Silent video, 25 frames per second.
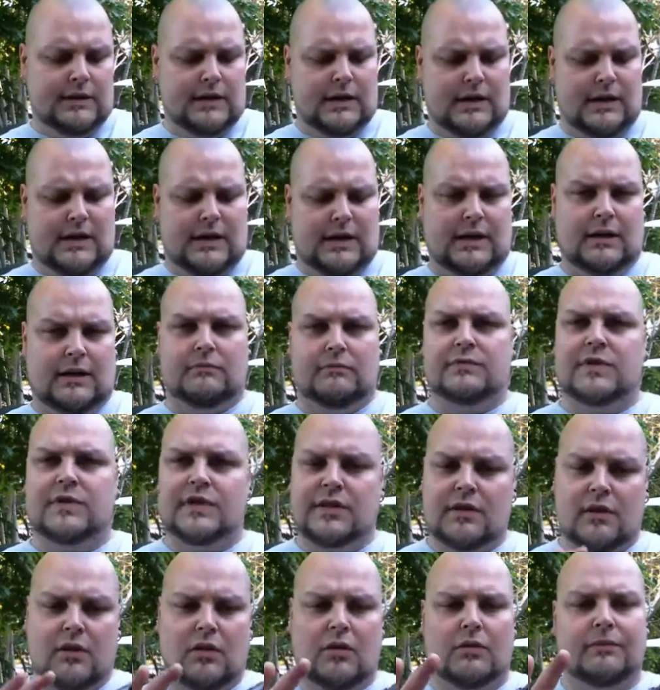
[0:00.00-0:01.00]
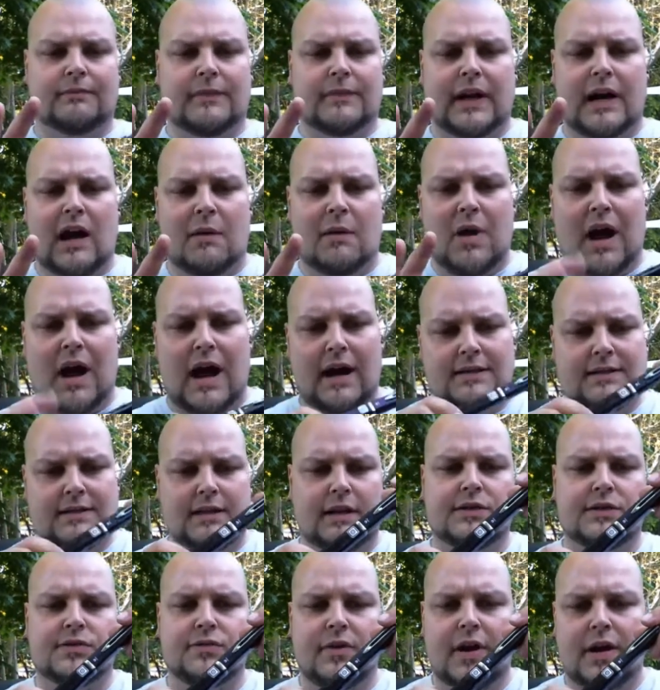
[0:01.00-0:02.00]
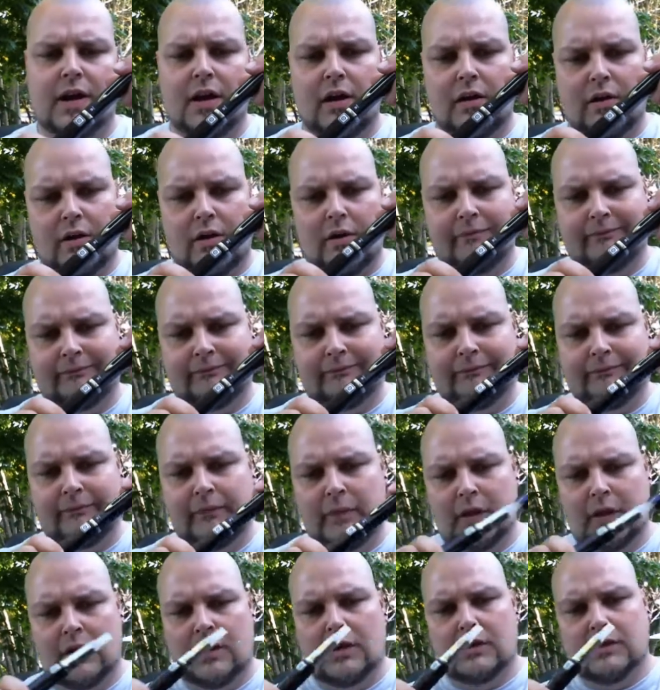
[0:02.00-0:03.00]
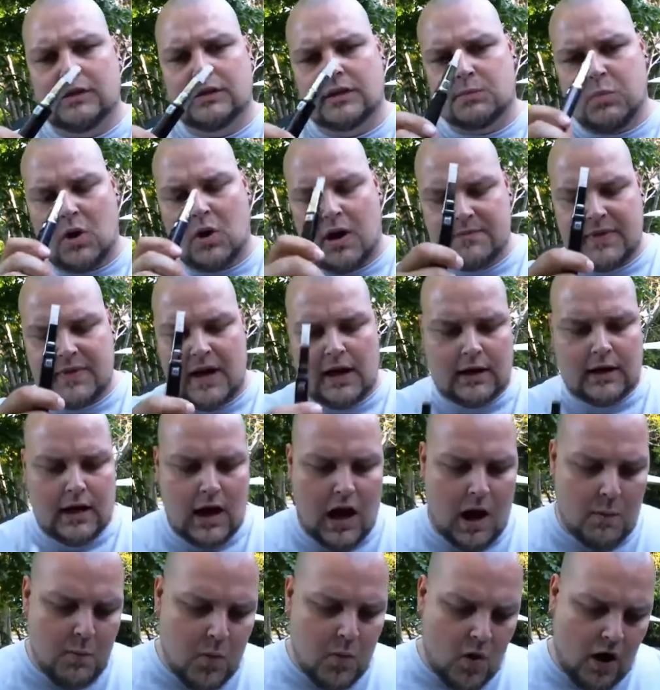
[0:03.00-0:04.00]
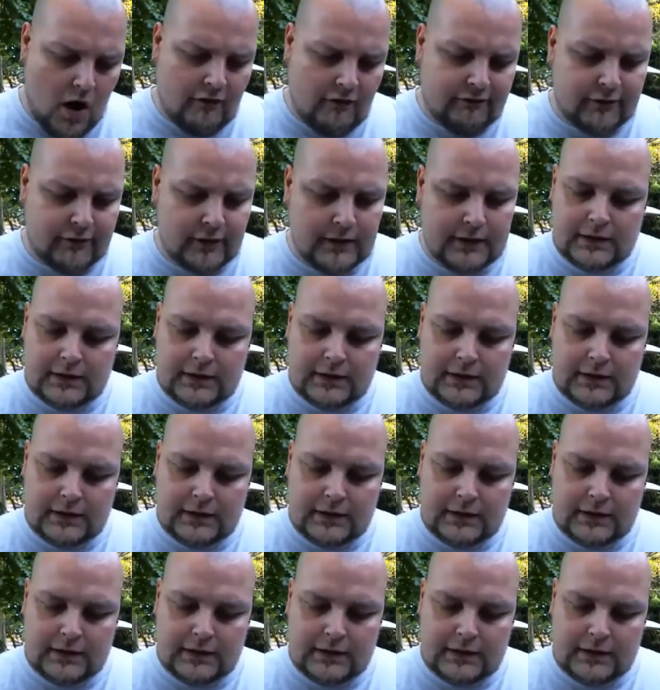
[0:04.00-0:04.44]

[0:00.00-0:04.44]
Um, so I got my iTaste right here. Let's pop that cap off.